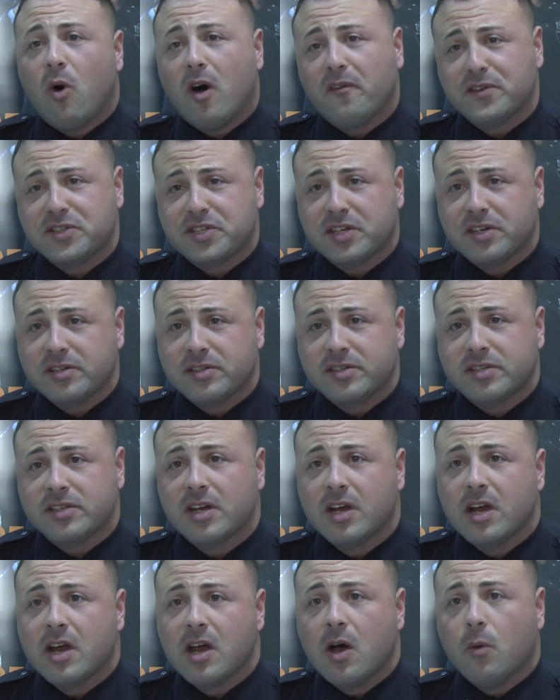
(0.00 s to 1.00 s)
officers
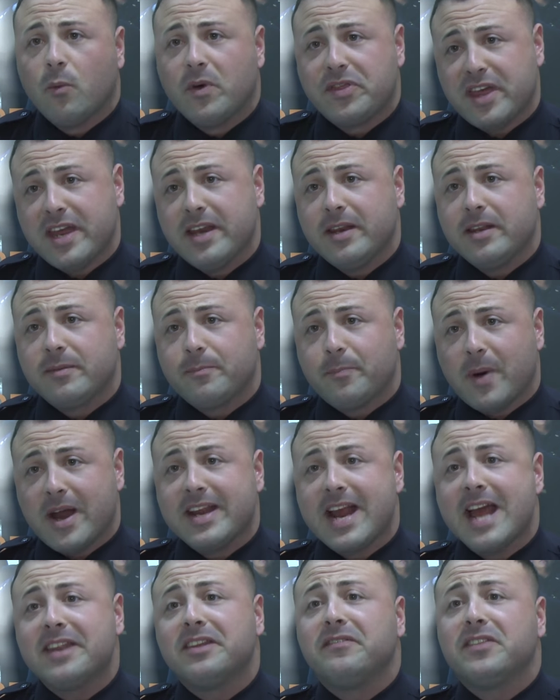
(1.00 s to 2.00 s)
by
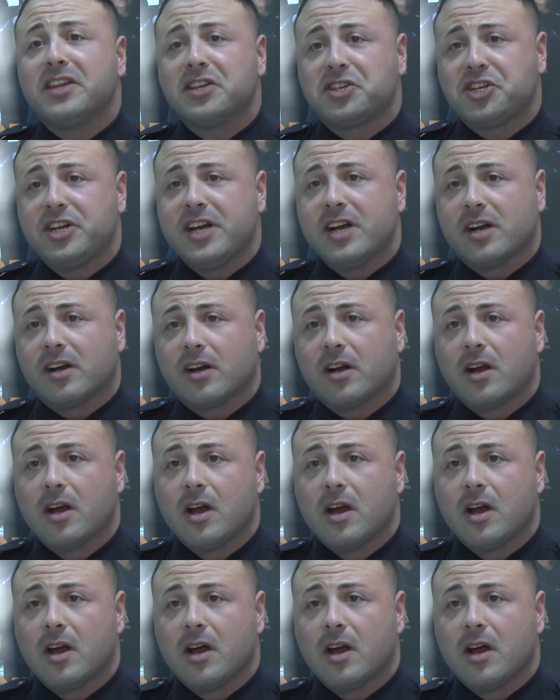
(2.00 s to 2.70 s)
the end of this year.